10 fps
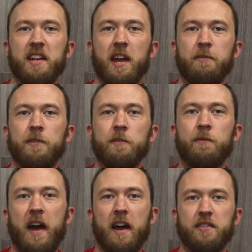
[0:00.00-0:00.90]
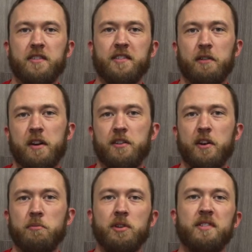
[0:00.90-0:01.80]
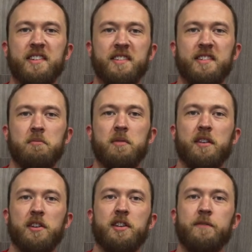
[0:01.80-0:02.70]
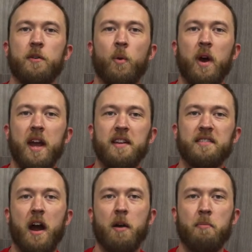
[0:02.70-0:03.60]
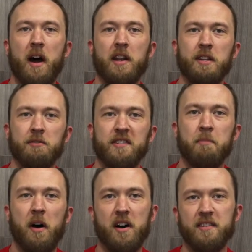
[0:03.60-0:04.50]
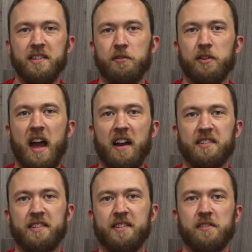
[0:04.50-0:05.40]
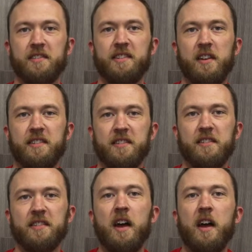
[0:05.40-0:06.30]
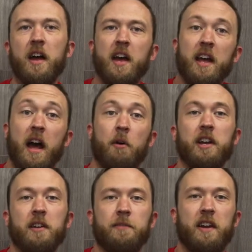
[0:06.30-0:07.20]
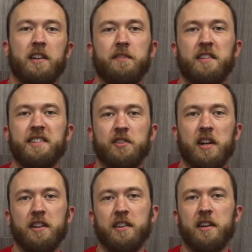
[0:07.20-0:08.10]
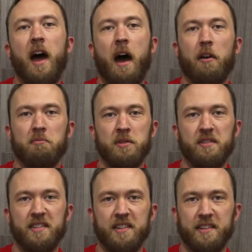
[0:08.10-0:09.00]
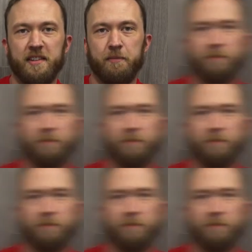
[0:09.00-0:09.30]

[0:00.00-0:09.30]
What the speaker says: a few factors around our immune system and the different ways our body responds and reacts to certain stressors, and how we can effectively strengthen our immune system.